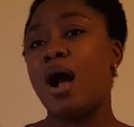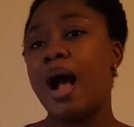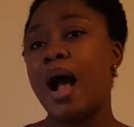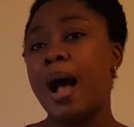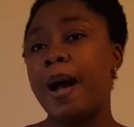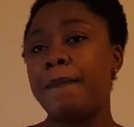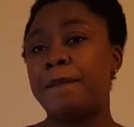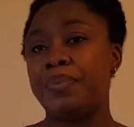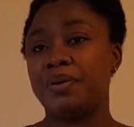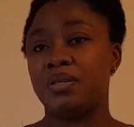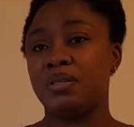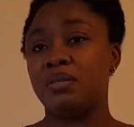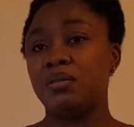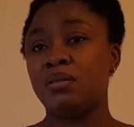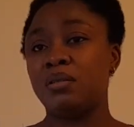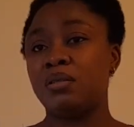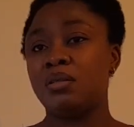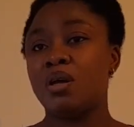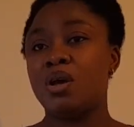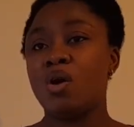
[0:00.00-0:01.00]

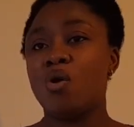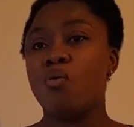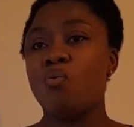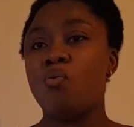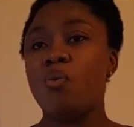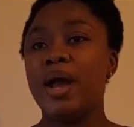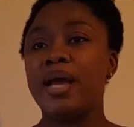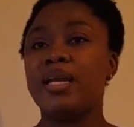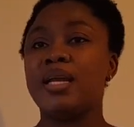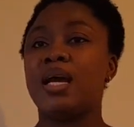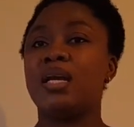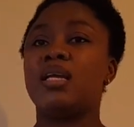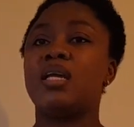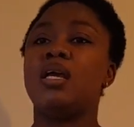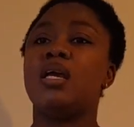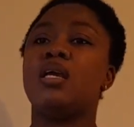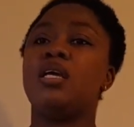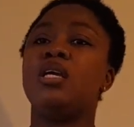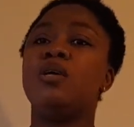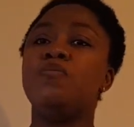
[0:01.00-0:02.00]
happens when an
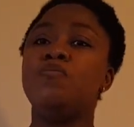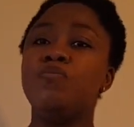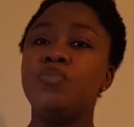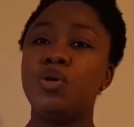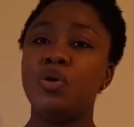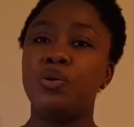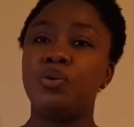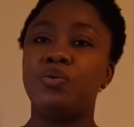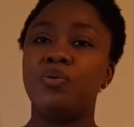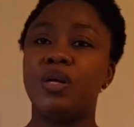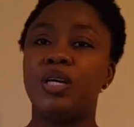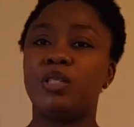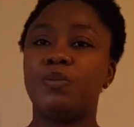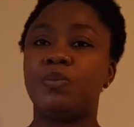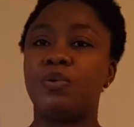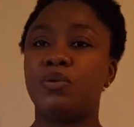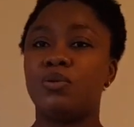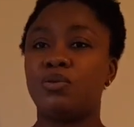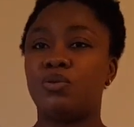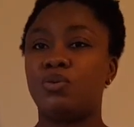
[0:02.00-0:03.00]
immune
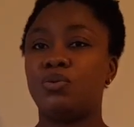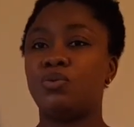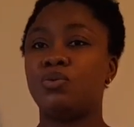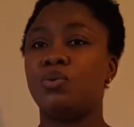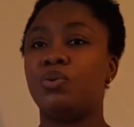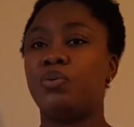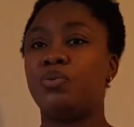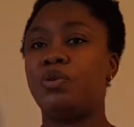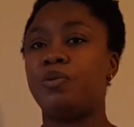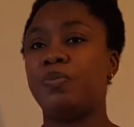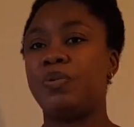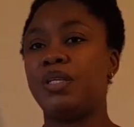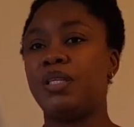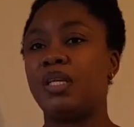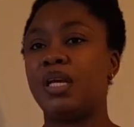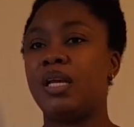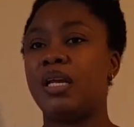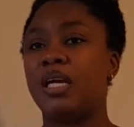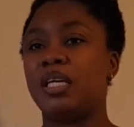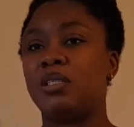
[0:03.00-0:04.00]
response to
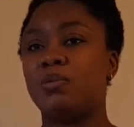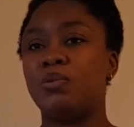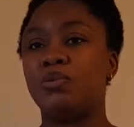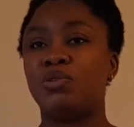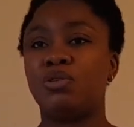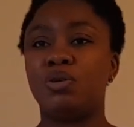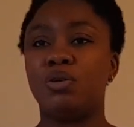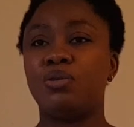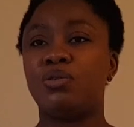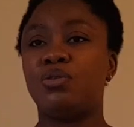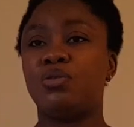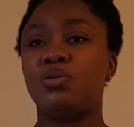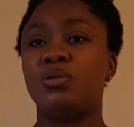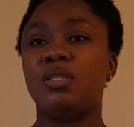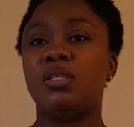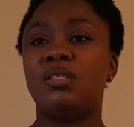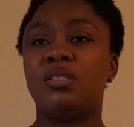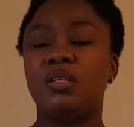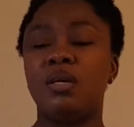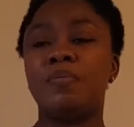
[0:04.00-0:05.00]
repeated exposure to the
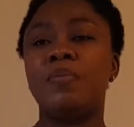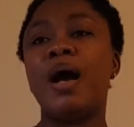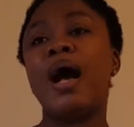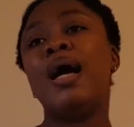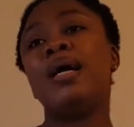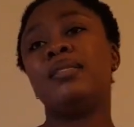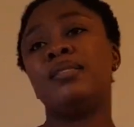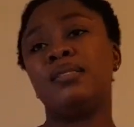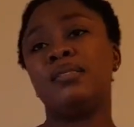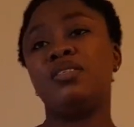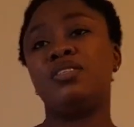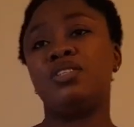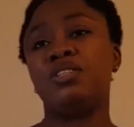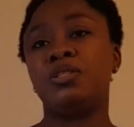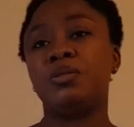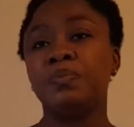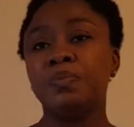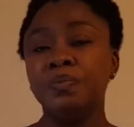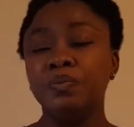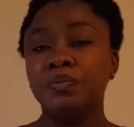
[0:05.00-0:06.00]
same
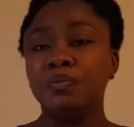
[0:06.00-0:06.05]
antigen.